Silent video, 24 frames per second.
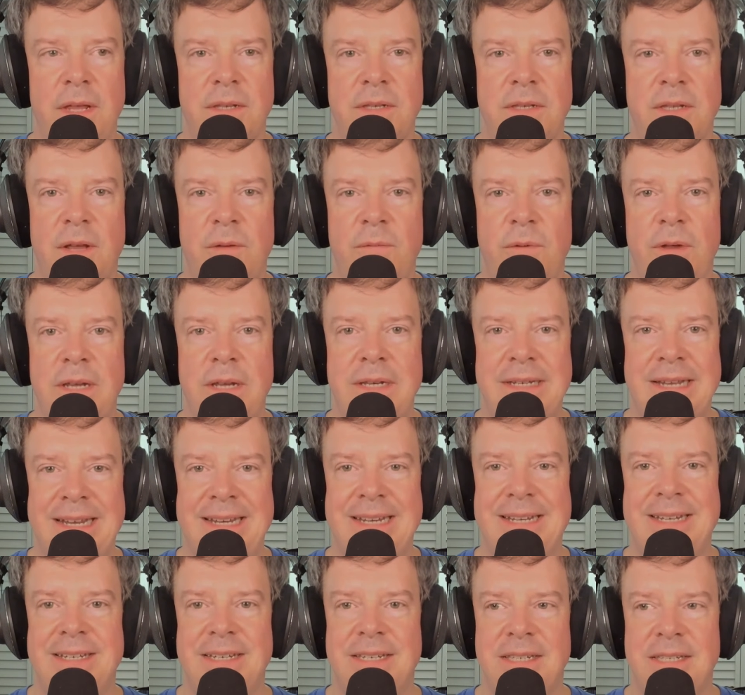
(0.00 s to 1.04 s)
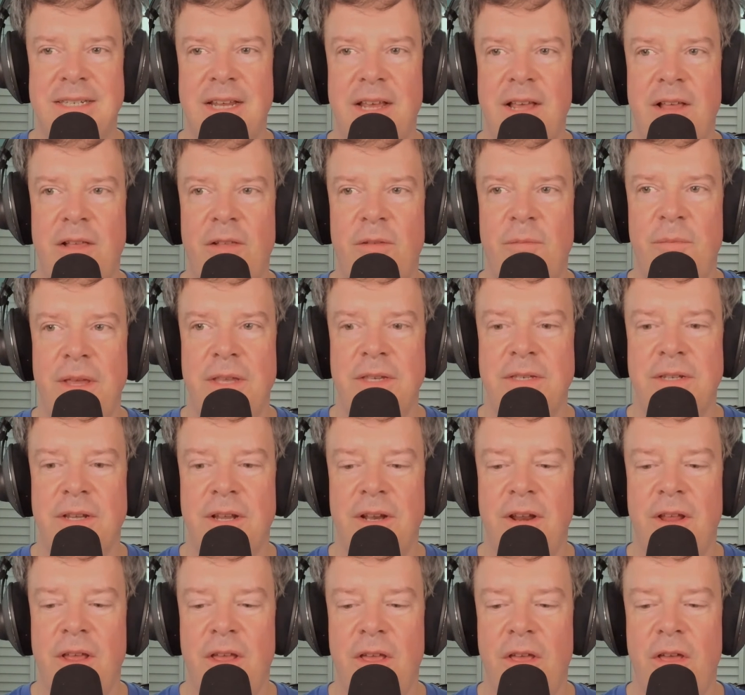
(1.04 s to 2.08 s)
is that we tend to sell based
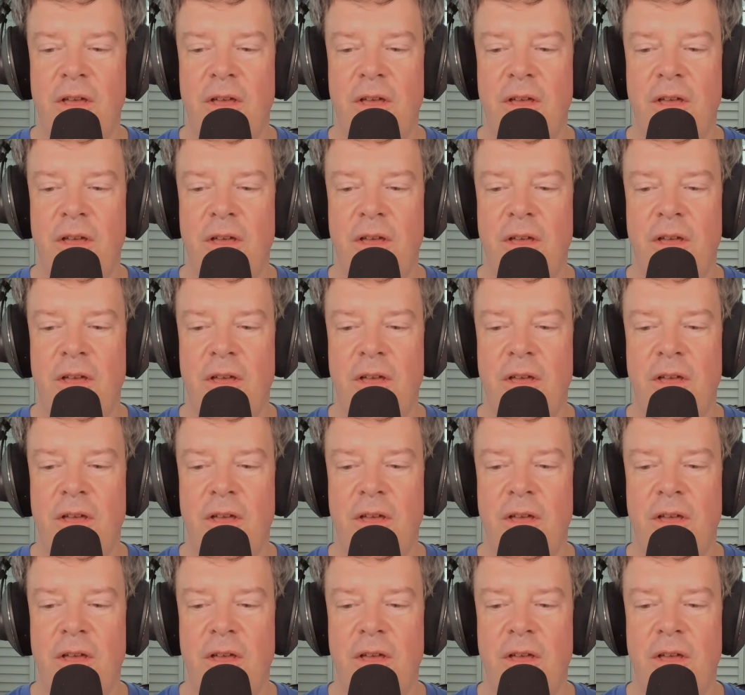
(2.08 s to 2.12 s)
on